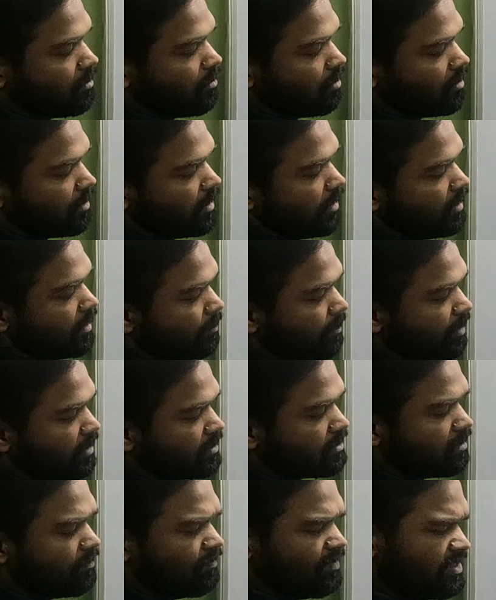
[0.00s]
cot 90
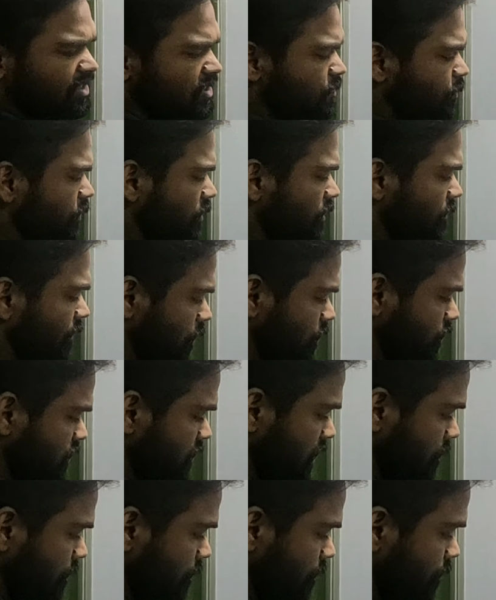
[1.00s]
minus theta. We'll just put the value.
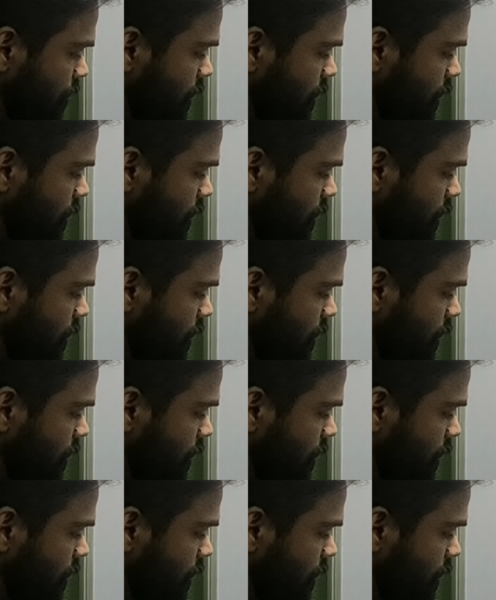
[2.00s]
See,